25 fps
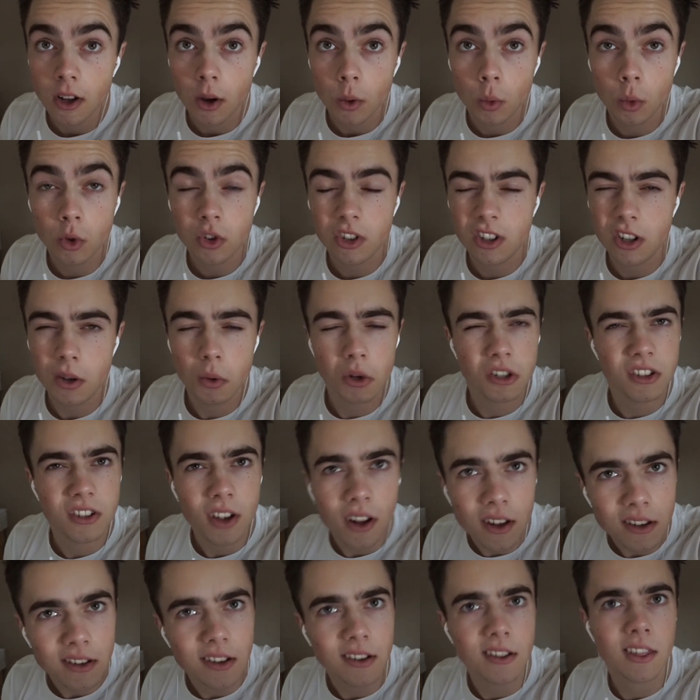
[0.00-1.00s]
we'll see what
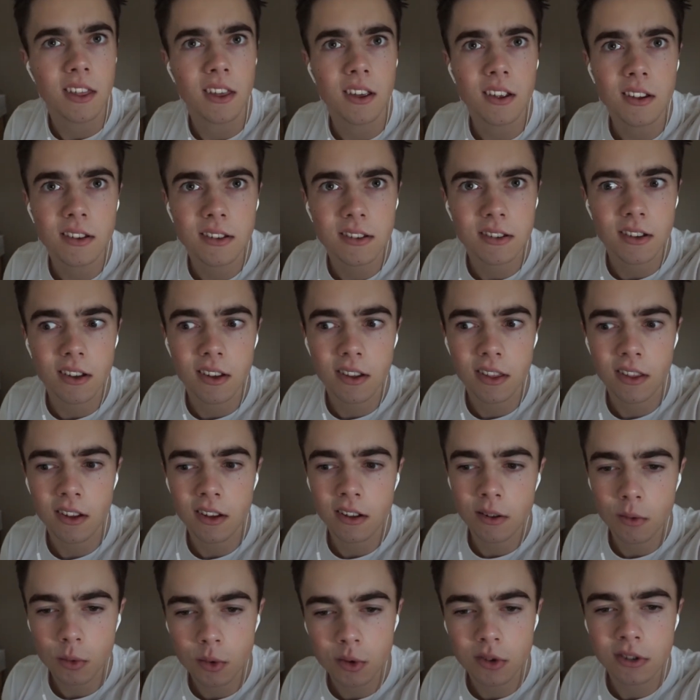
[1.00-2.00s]
Sensei thinks and
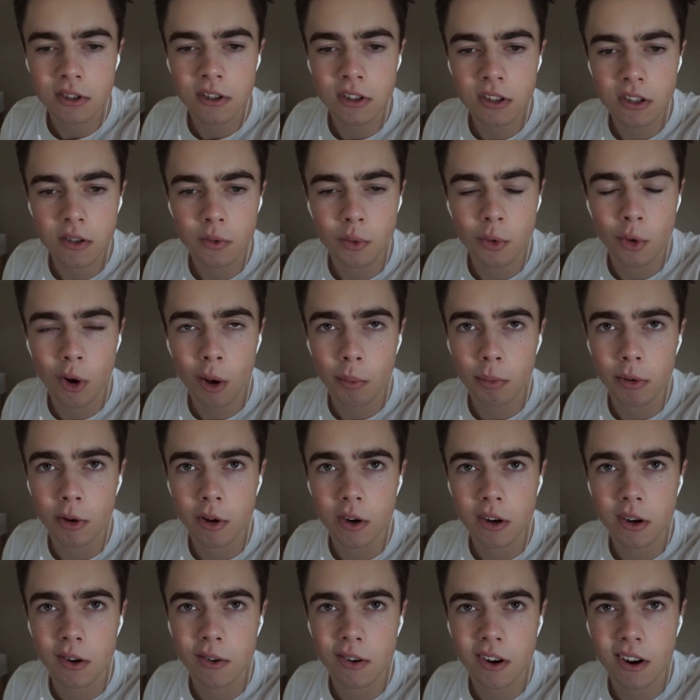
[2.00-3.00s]
then we'll see if we
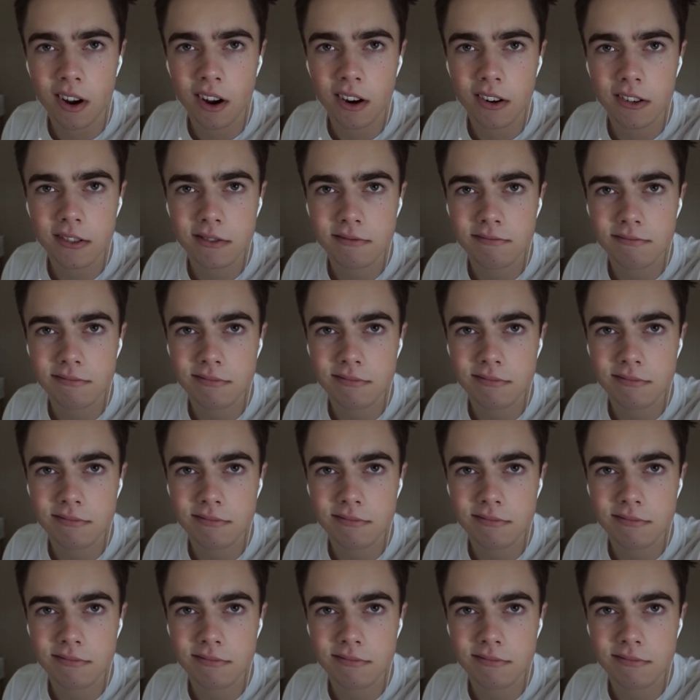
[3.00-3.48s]
upload it or not.